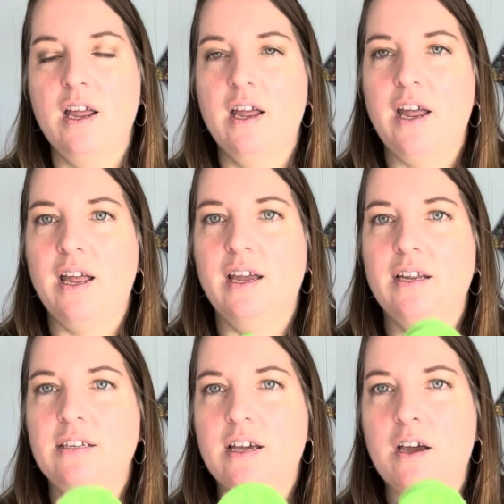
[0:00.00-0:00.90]

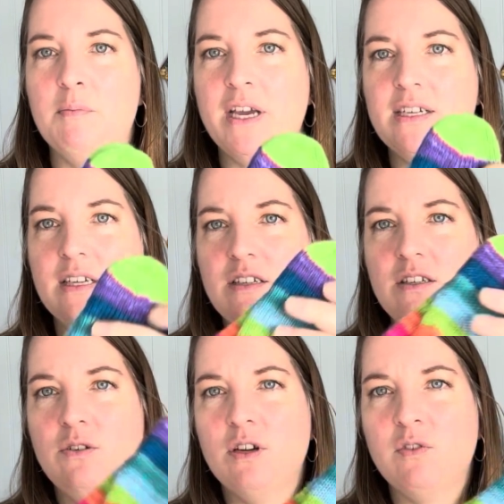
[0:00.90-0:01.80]
And I did
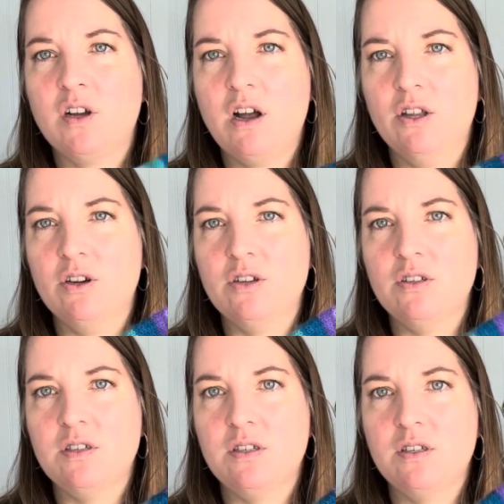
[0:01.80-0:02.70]
2 different
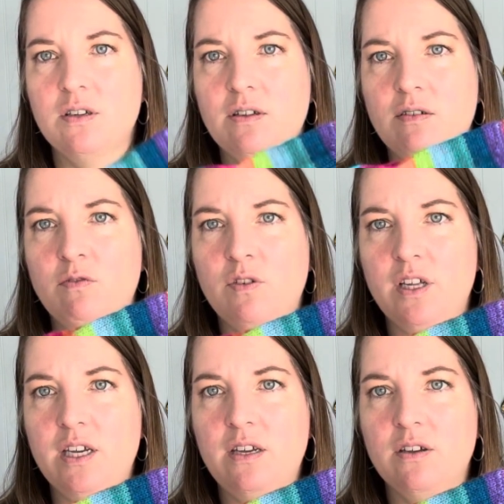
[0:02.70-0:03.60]
colors for the
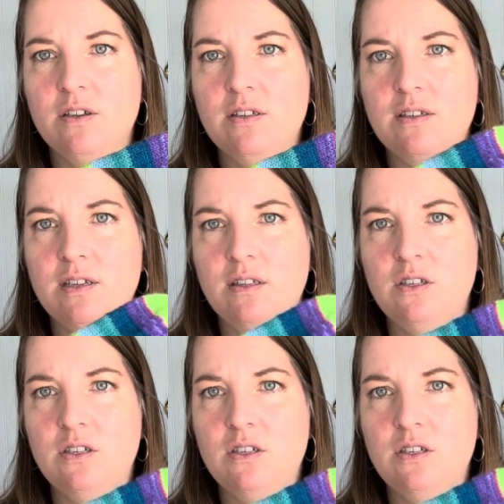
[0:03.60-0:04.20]
heels and the